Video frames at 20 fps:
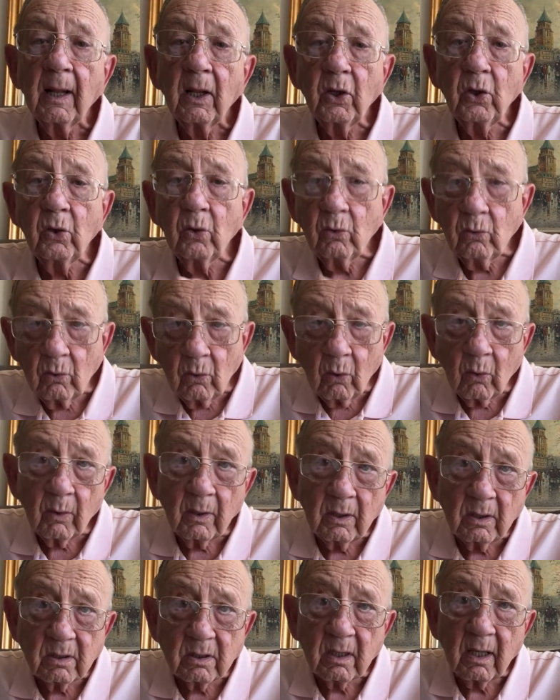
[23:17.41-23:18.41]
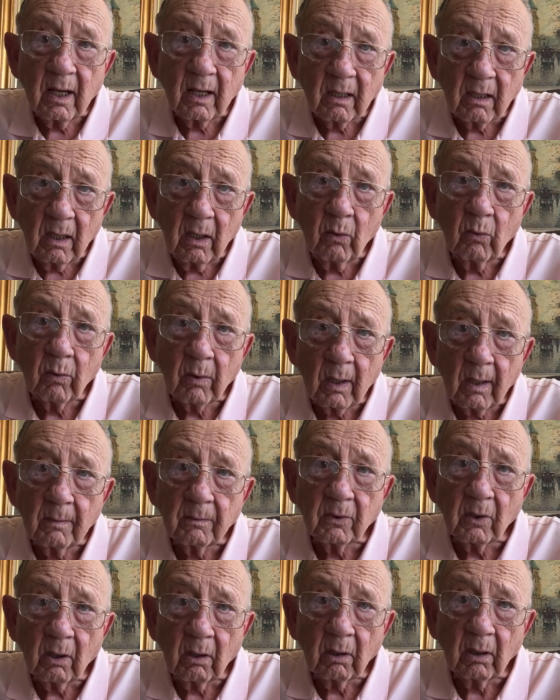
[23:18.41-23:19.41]
you know exactly what
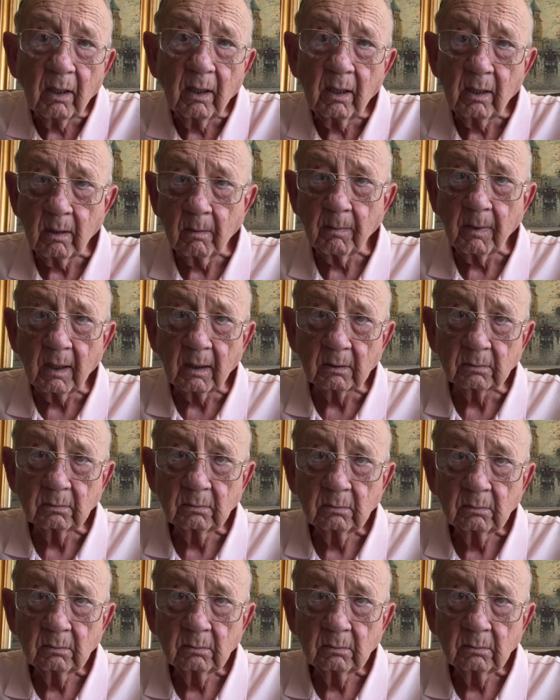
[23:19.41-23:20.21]
I'm talking about,